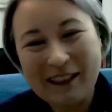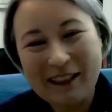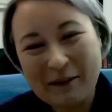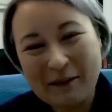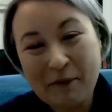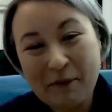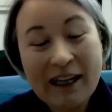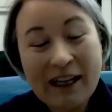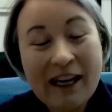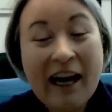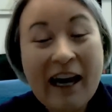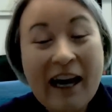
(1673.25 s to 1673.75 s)

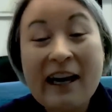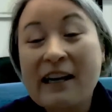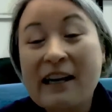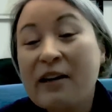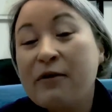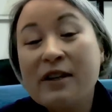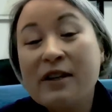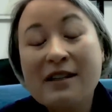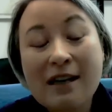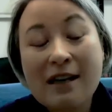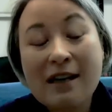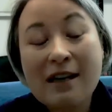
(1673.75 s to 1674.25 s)
But hey, if
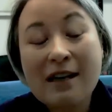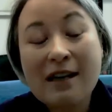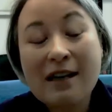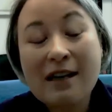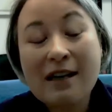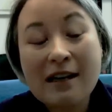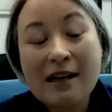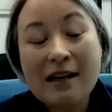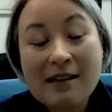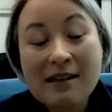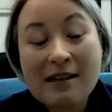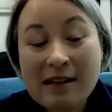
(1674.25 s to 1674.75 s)
it doesn't,
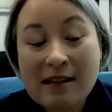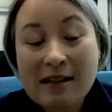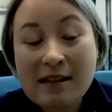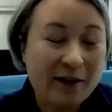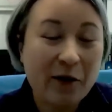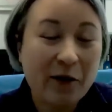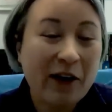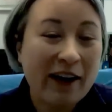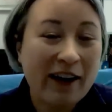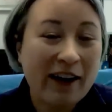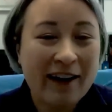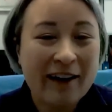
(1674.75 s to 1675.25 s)
that's okay.